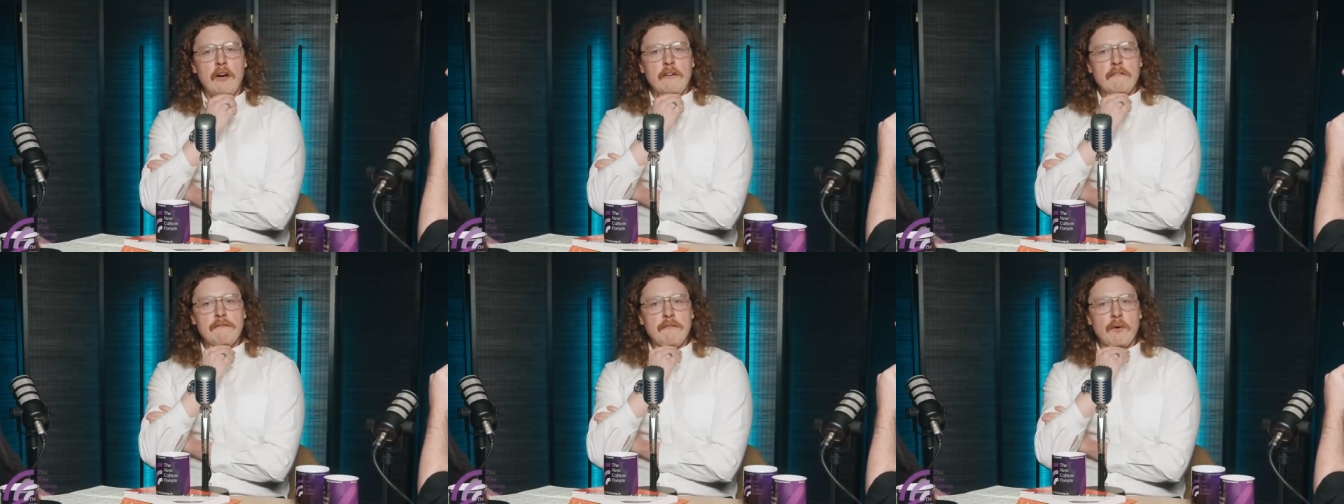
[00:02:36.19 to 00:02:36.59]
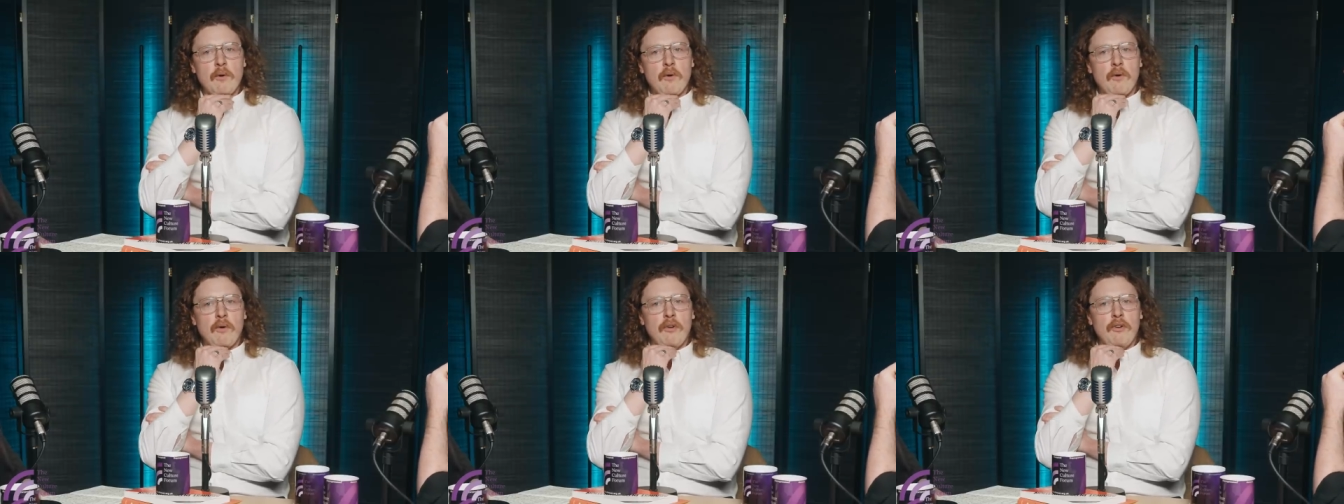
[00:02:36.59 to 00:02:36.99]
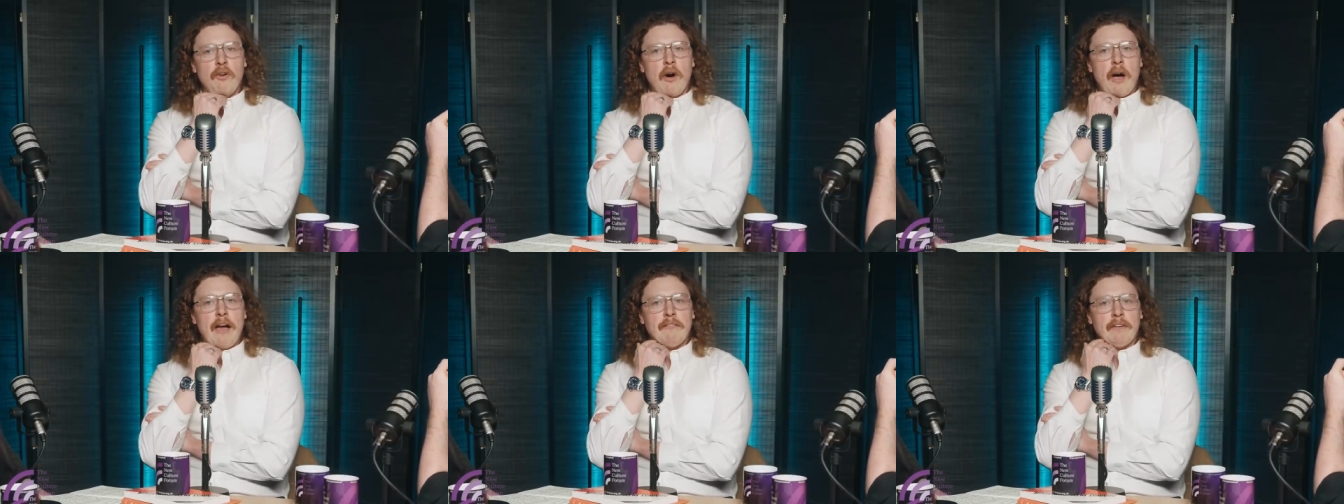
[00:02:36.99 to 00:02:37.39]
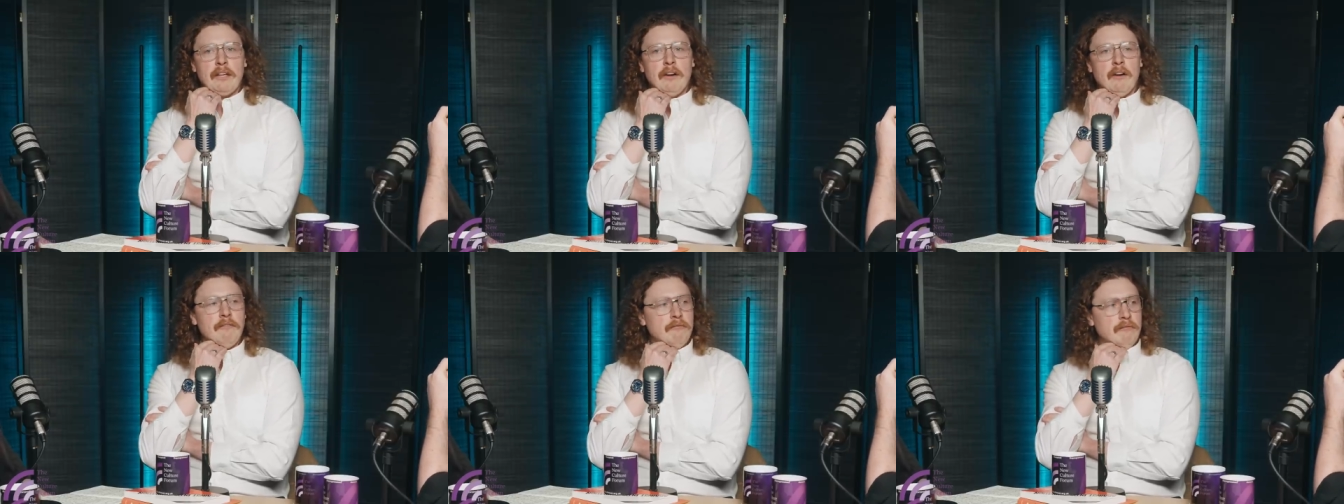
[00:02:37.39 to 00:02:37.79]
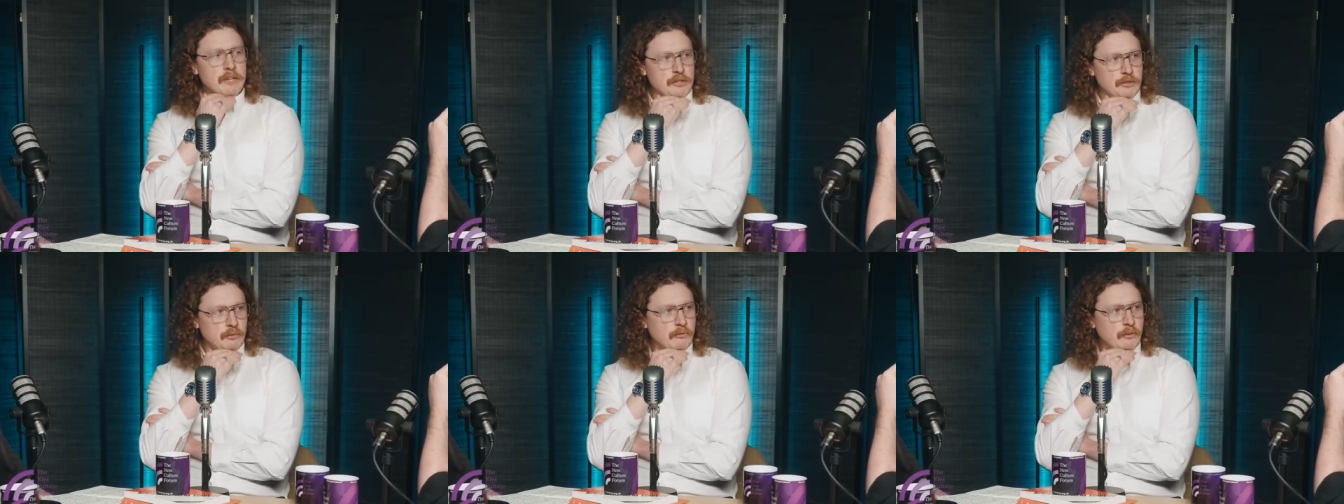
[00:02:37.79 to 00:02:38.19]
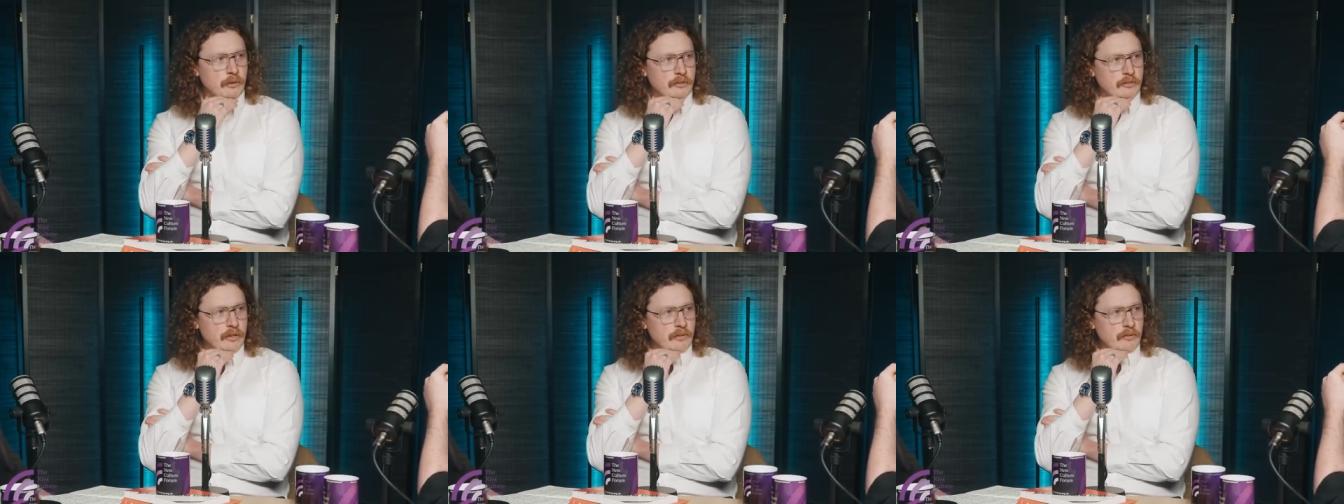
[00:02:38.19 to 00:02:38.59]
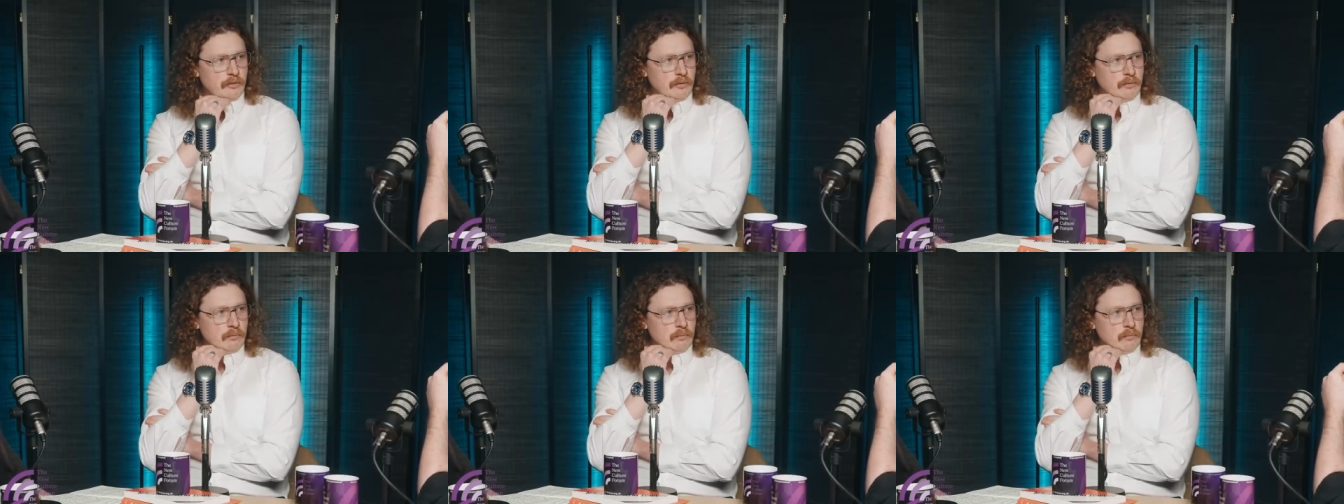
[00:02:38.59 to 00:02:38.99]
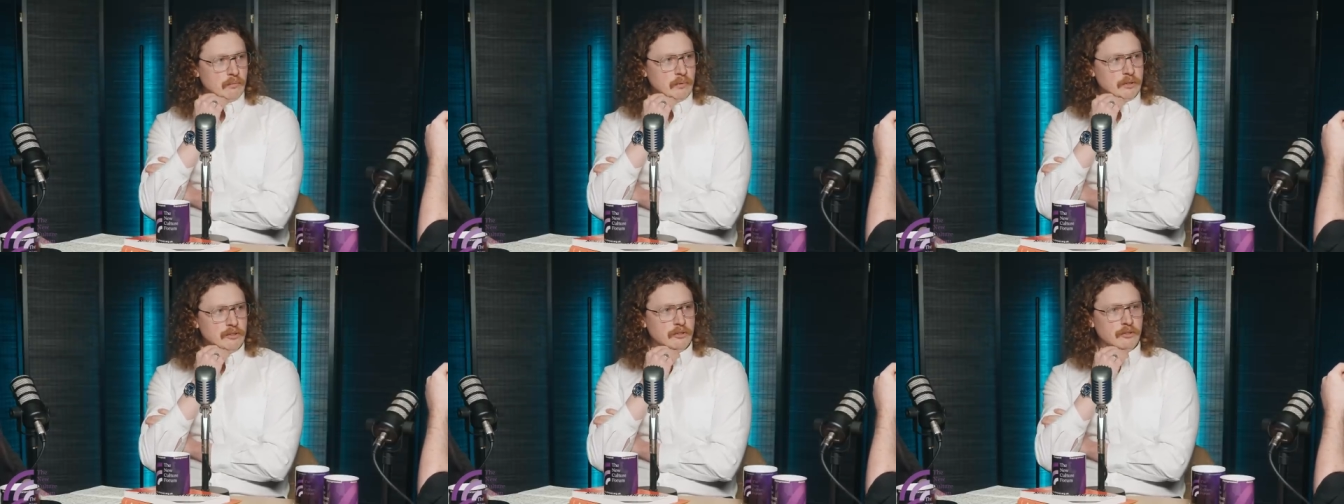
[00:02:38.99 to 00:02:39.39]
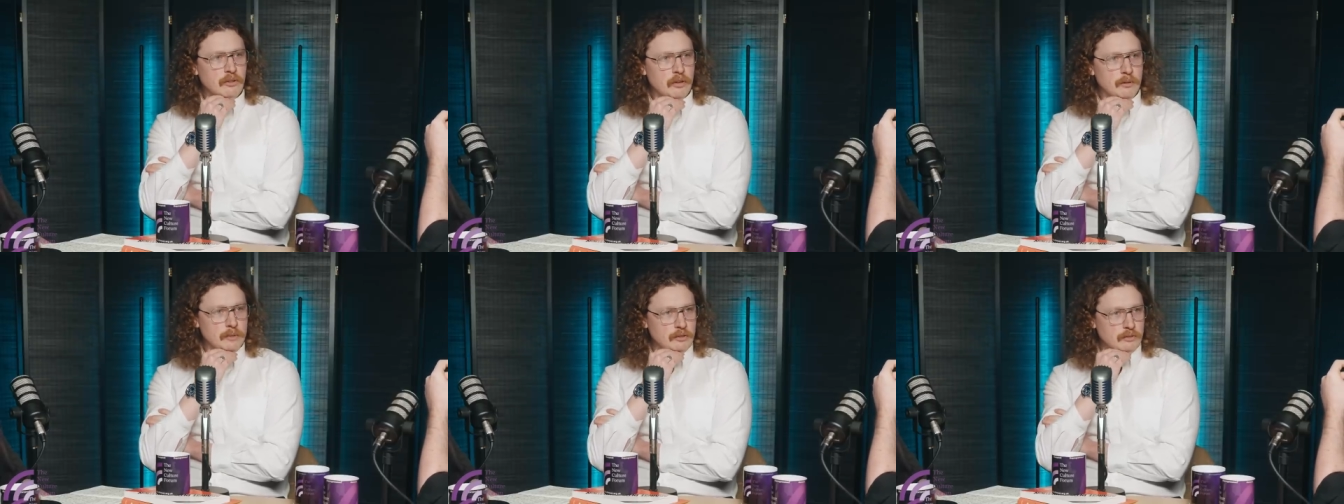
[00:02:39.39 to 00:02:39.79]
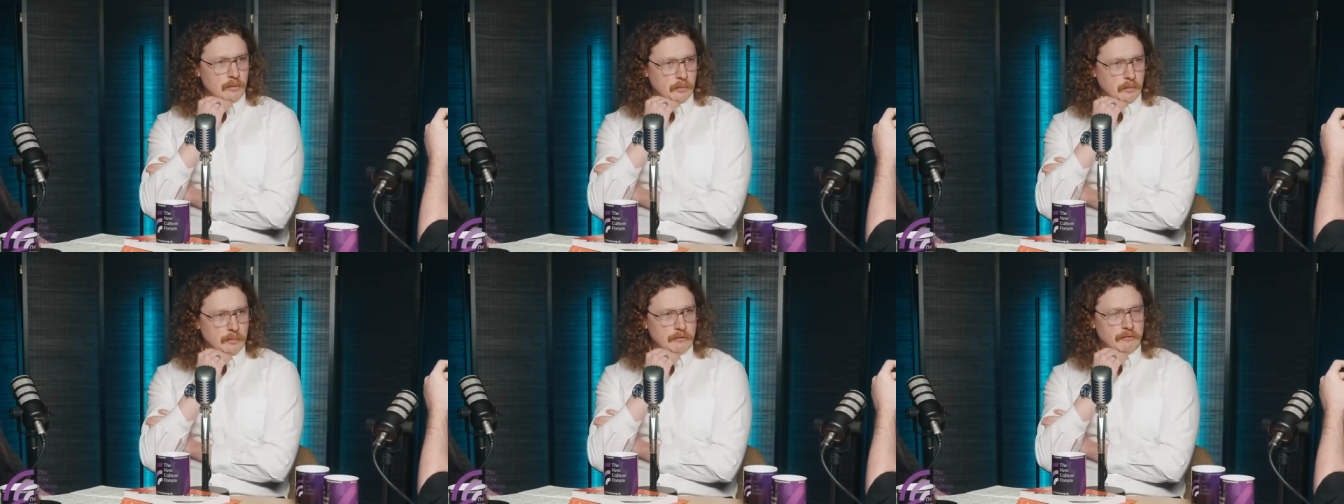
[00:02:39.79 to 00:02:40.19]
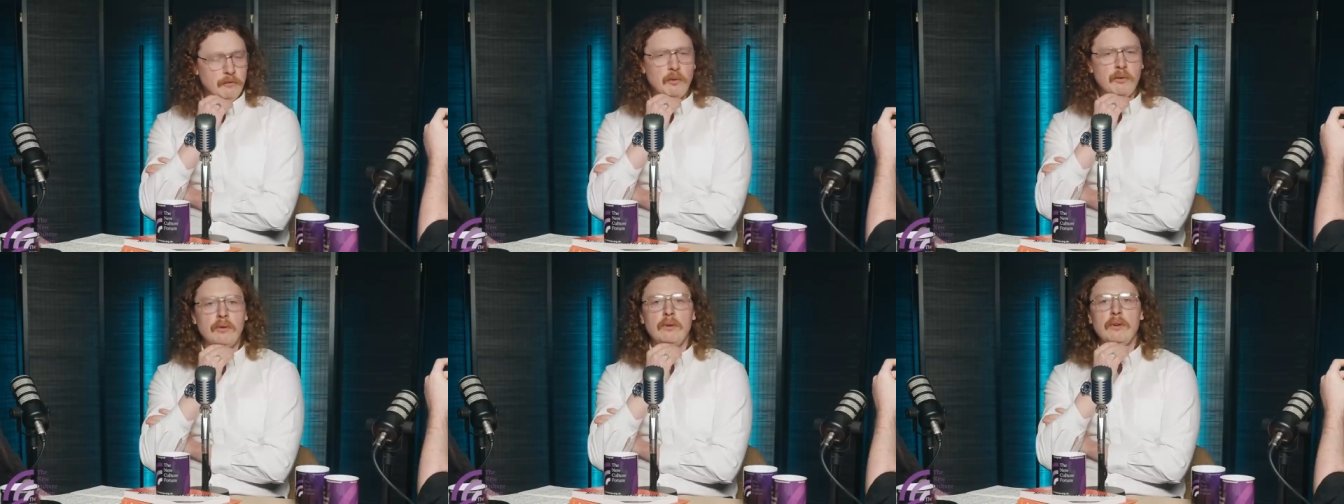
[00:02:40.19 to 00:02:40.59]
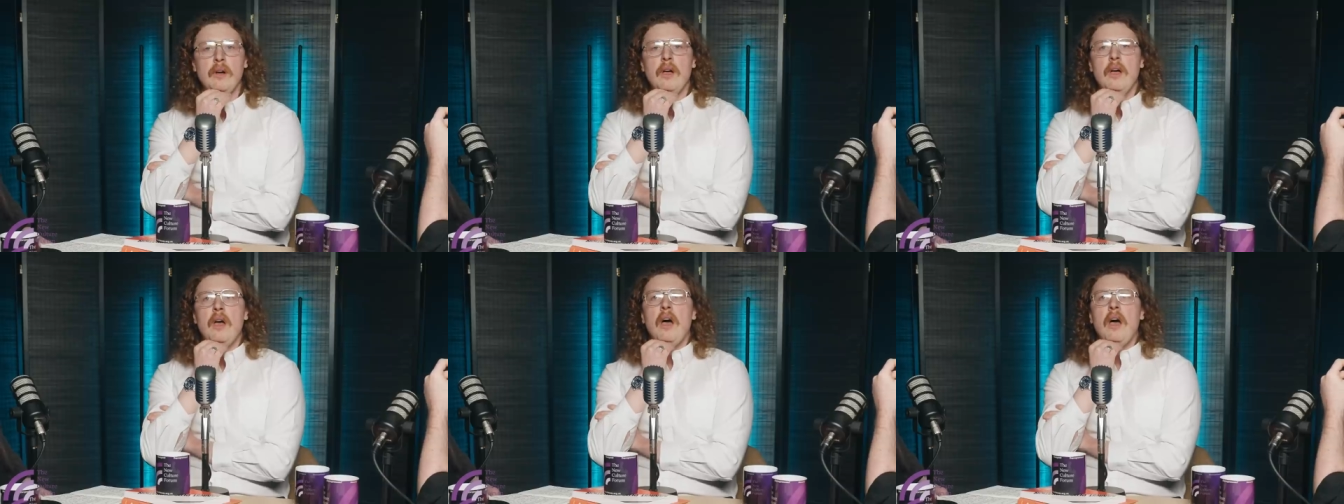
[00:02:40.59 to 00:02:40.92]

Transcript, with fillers: for not having enough regional voices, mm. which has got them in trouble before.